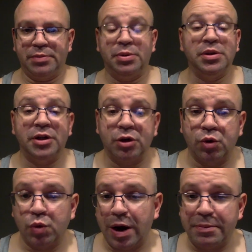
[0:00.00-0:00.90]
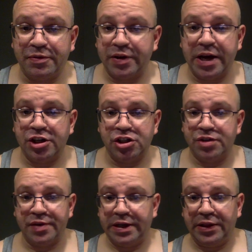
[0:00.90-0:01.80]
political ramifications
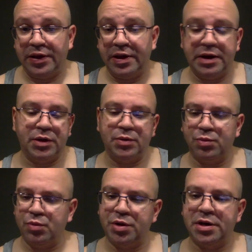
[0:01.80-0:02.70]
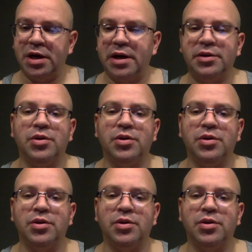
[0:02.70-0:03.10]
of anything and whatnot.